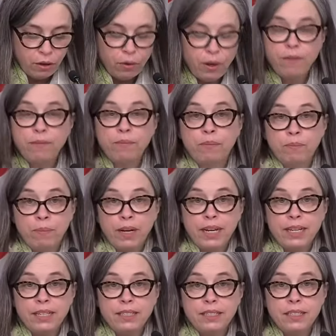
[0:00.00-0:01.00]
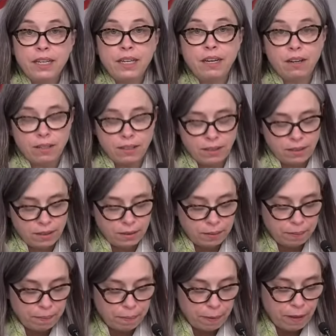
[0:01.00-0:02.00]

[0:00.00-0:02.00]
you have placed in us.